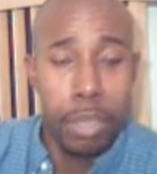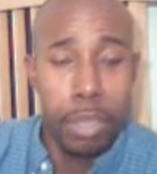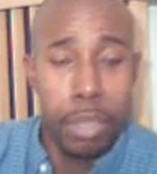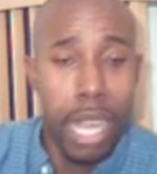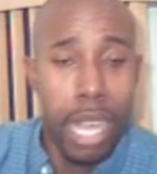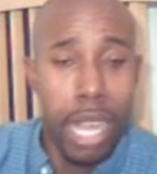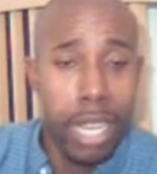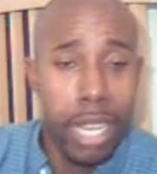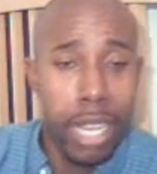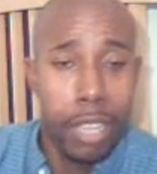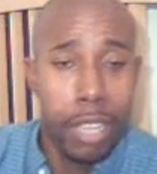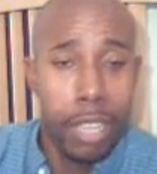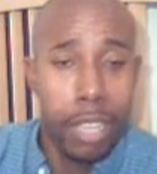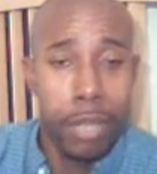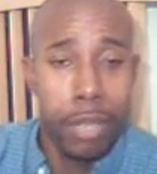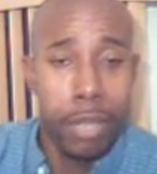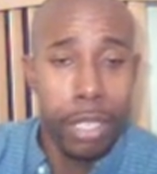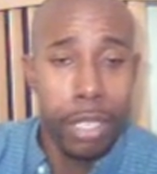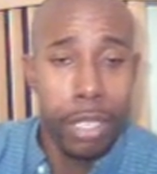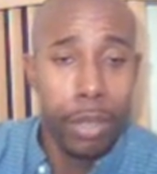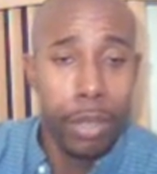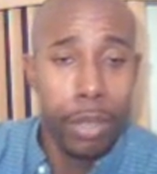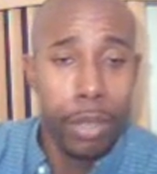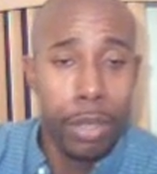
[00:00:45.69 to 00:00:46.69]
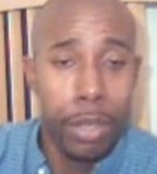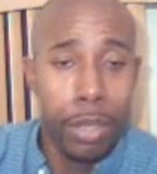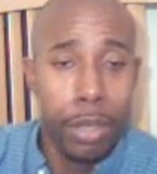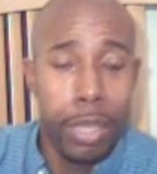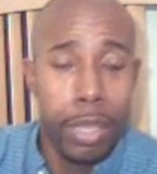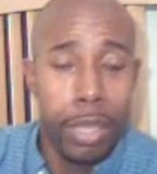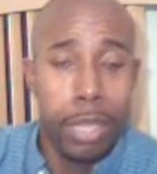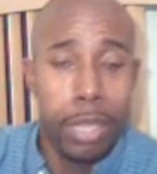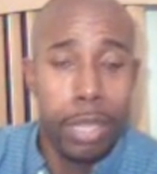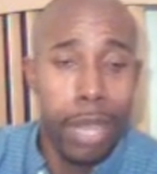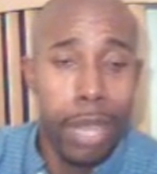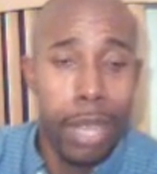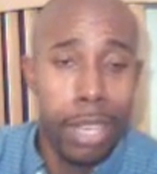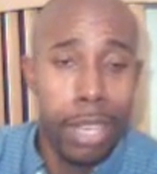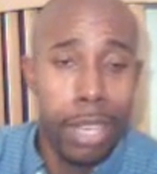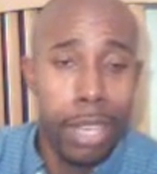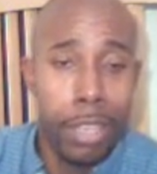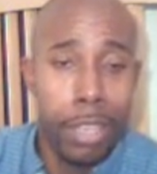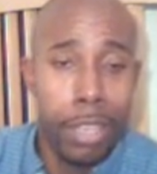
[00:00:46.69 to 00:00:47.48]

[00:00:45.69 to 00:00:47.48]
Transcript: another one, you lose one, you buy another one.